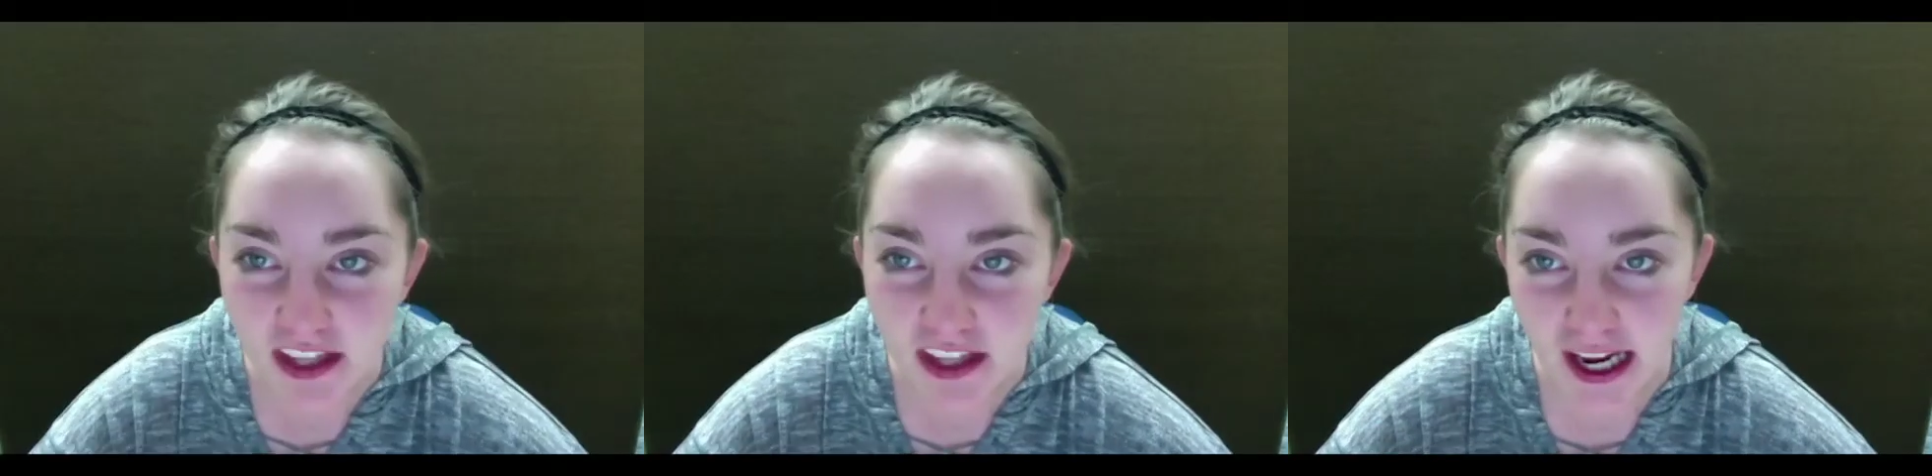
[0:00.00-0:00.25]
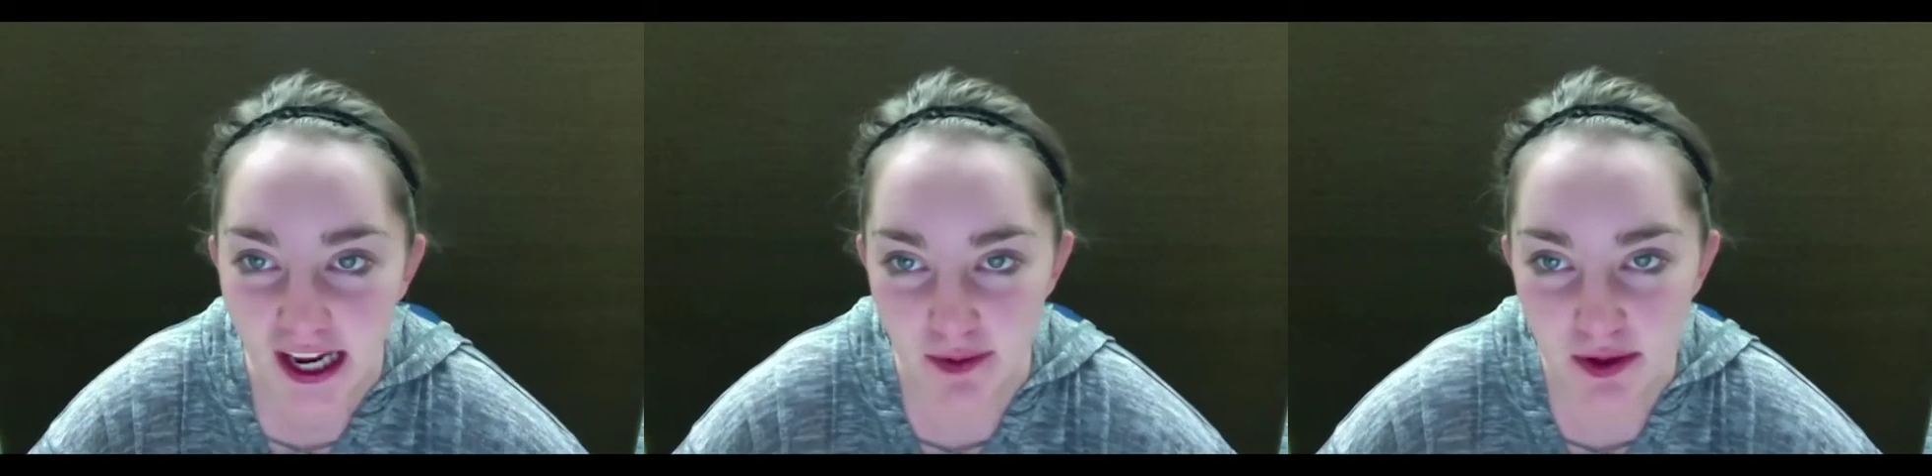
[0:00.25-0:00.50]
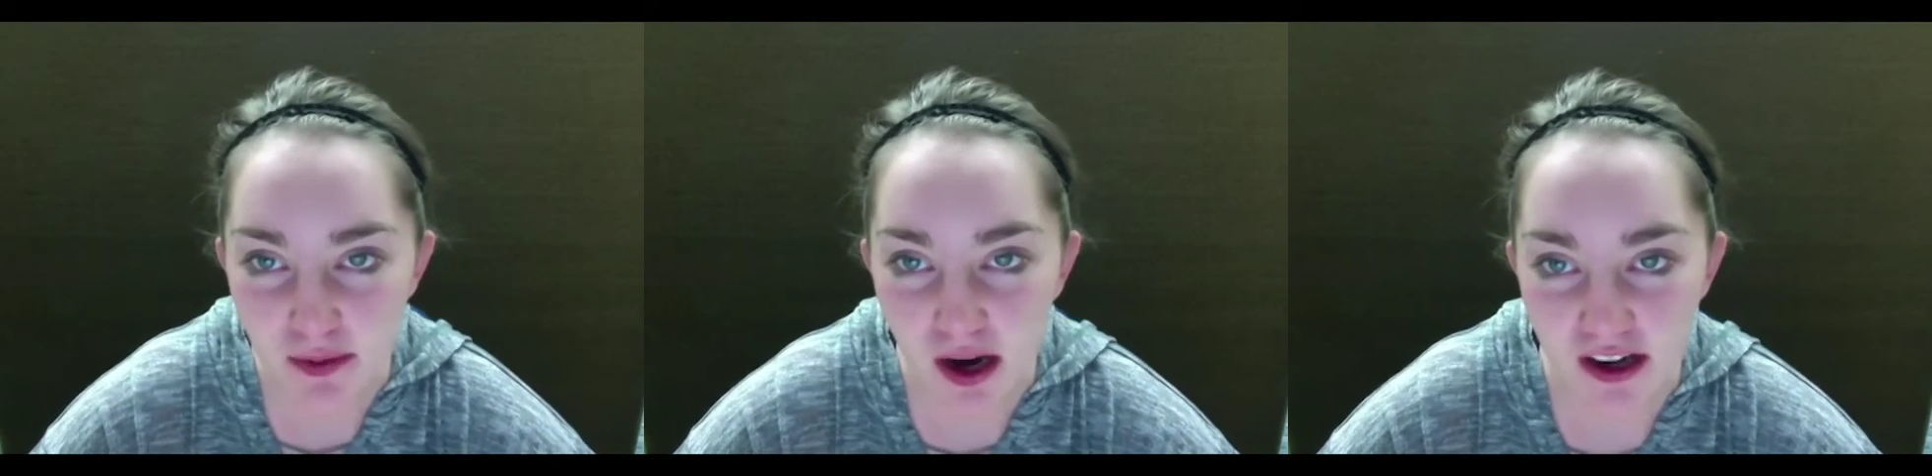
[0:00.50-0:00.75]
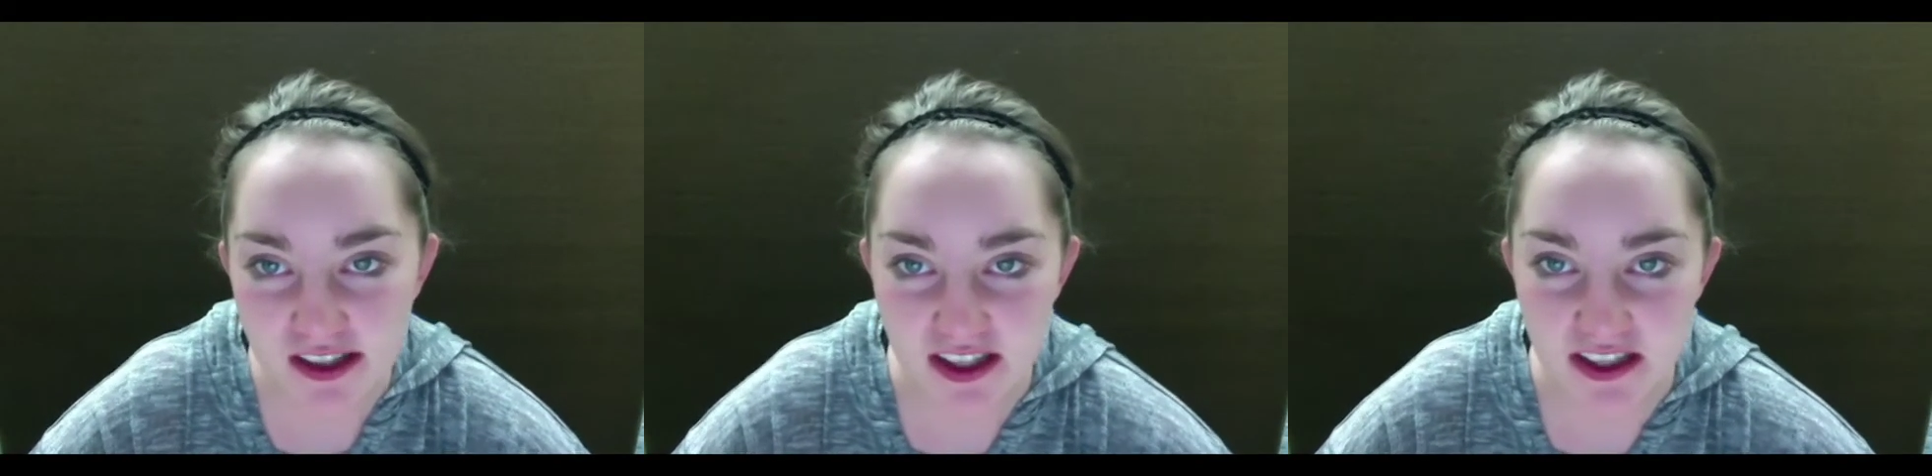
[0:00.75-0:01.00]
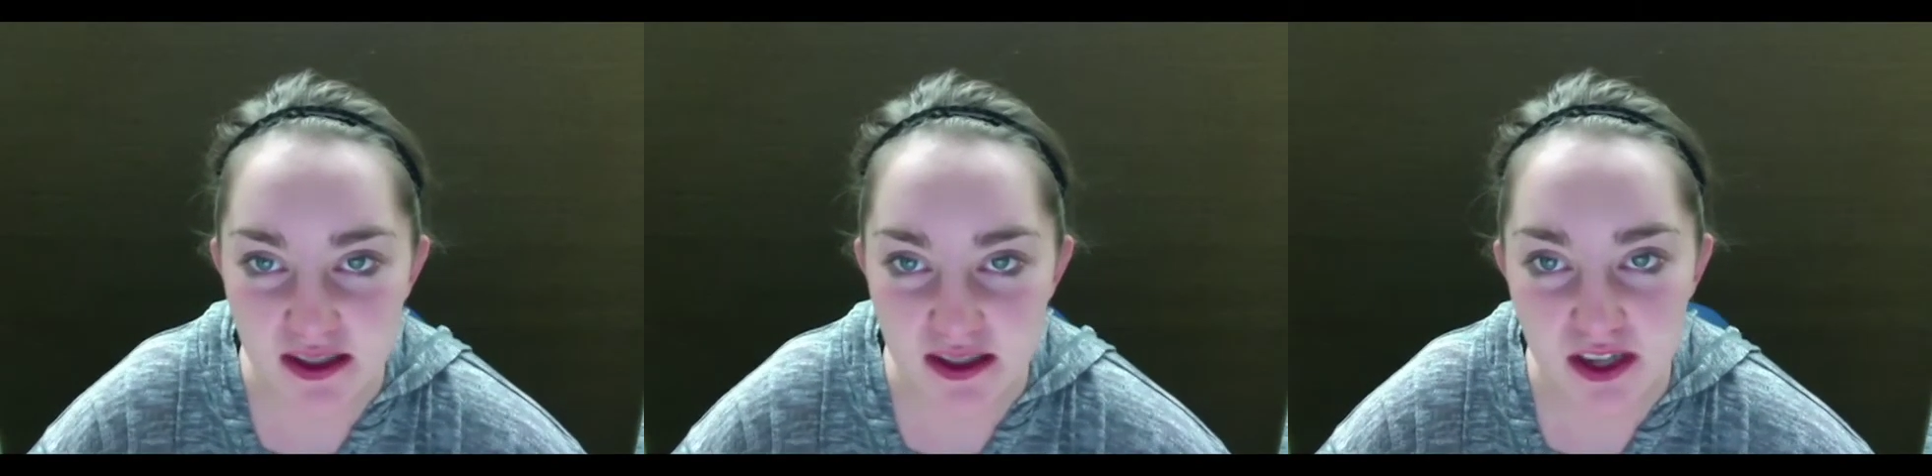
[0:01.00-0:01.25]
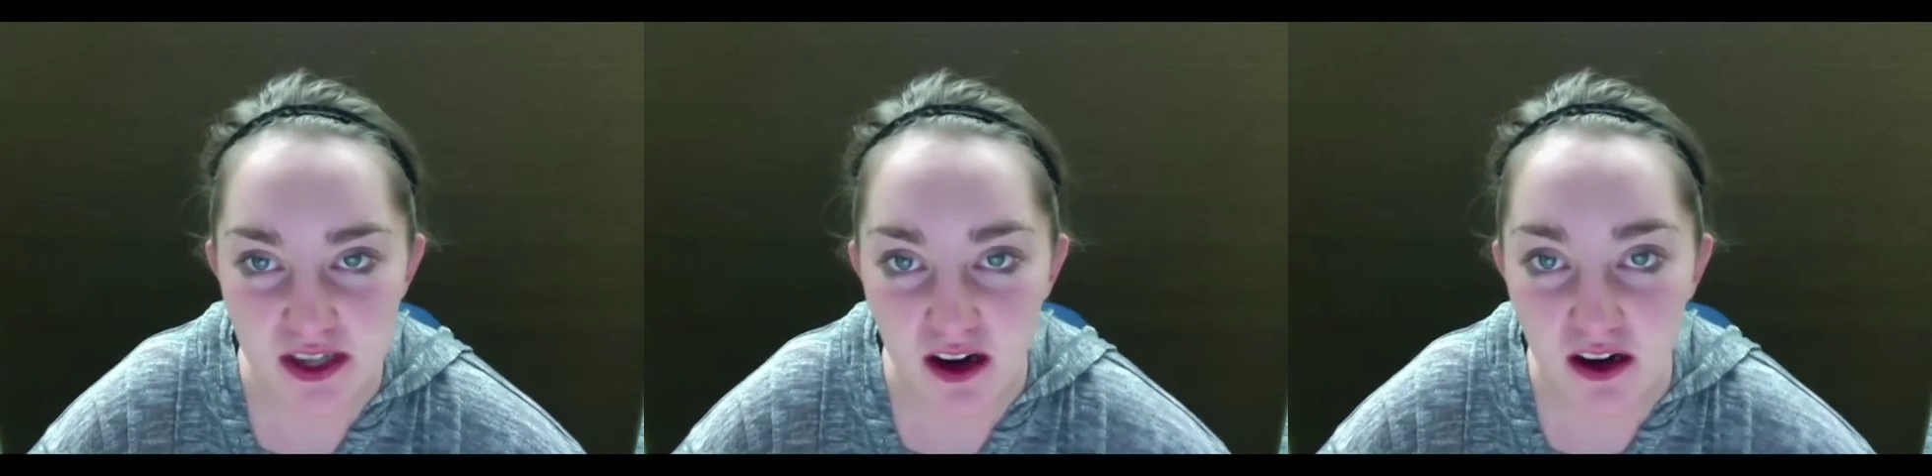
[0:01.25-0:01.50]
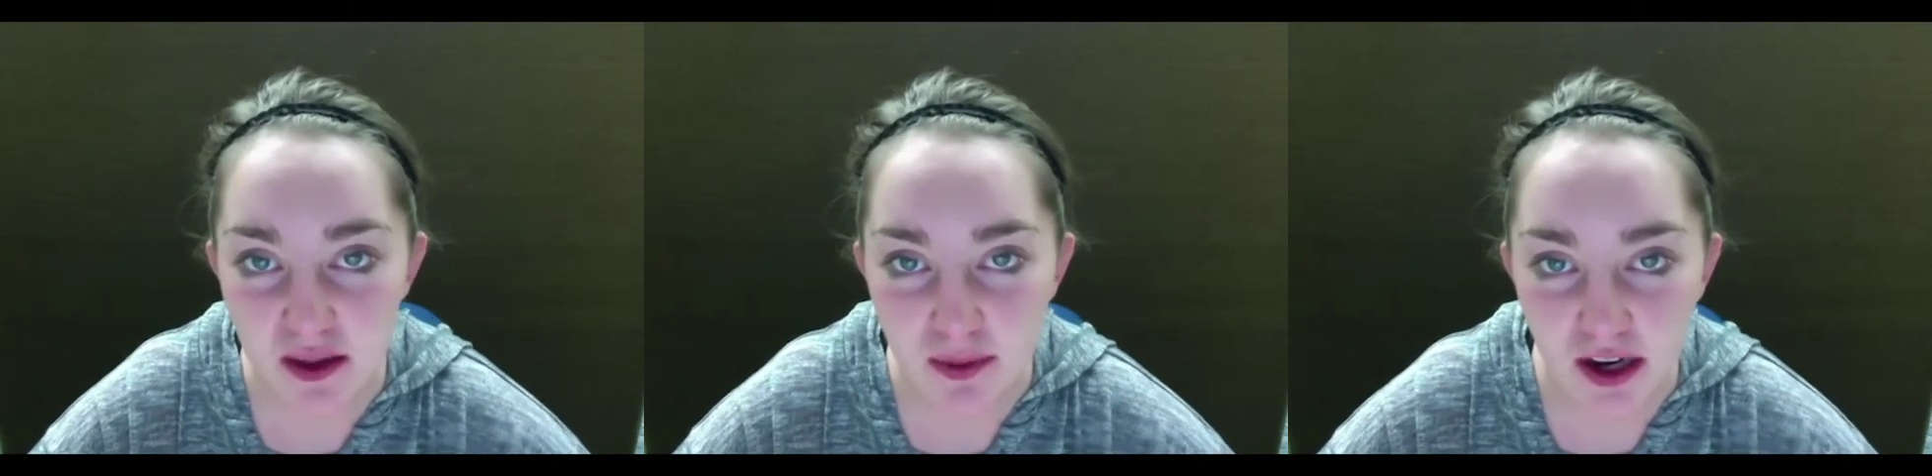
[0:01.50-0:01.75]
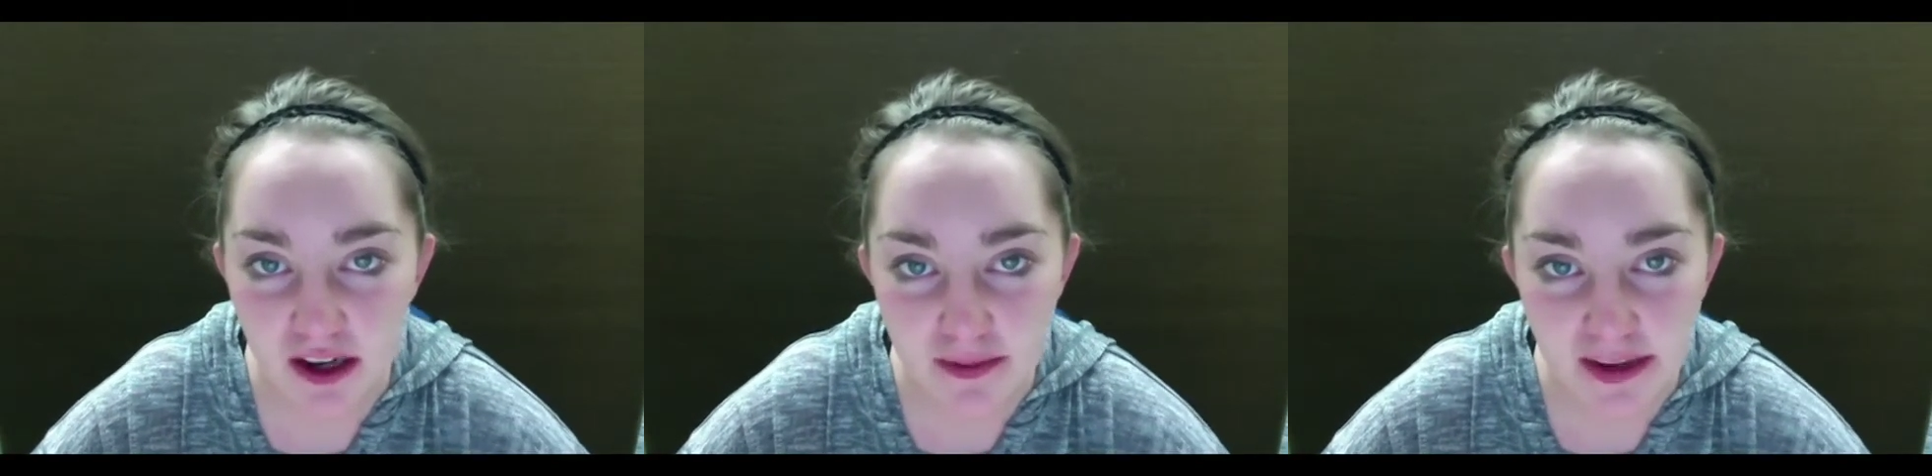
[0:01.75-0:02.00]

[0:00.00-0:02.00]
MMR systems are the part of